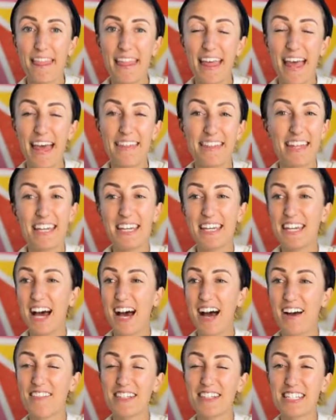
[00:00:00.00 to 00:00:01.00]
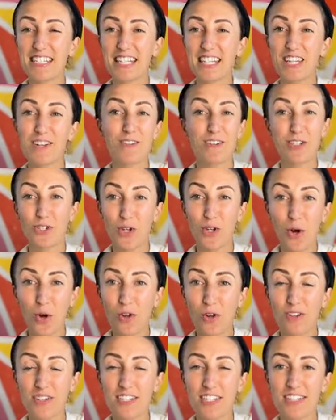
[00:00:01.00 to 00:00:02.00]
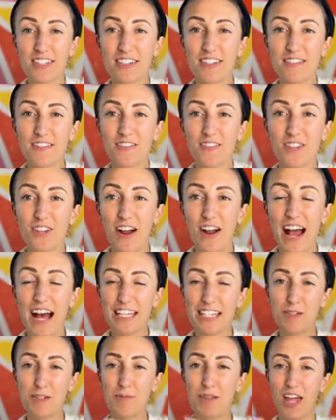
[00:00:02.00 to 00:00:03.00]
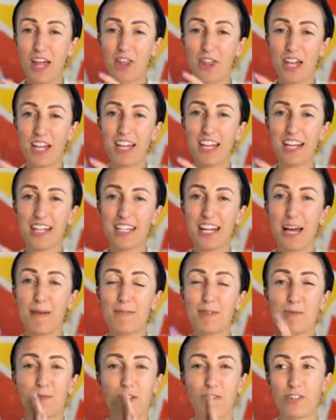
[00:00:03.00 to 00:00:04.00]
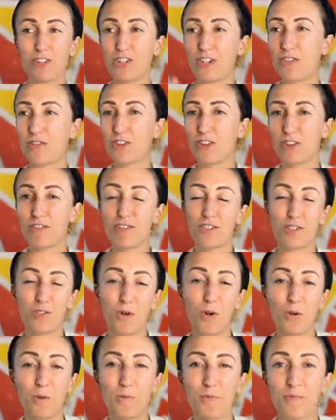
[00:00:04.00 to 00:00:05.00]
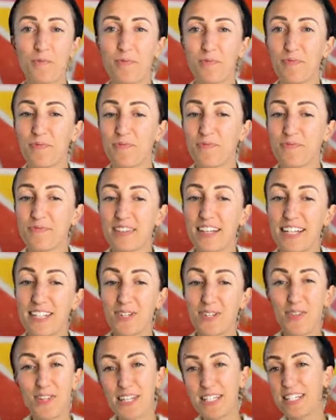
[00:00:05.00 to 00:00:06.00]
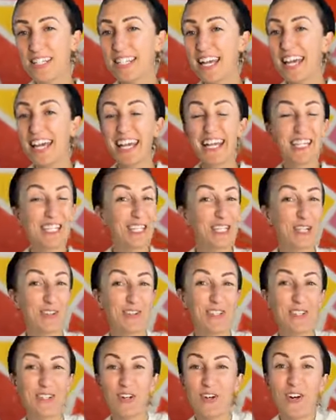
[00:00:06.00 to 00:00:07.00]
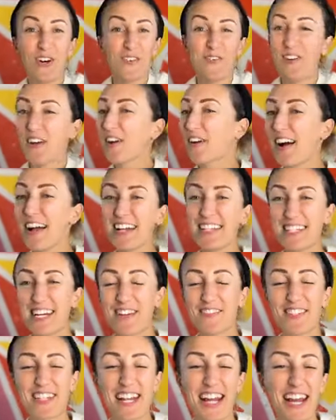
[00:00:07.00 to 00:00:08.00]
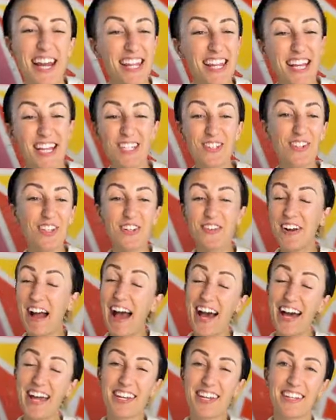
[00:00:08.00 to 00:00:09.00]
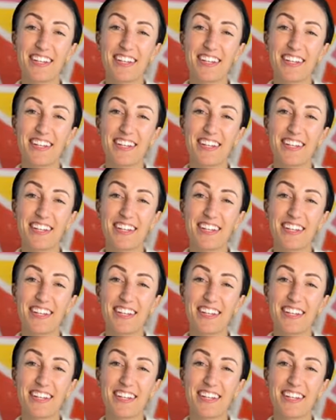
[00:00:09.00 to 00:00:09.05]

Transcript: and then obviously the result there has to be that thinking time between retrieval and result and so this is the result of my quiet time today and i think it's really rad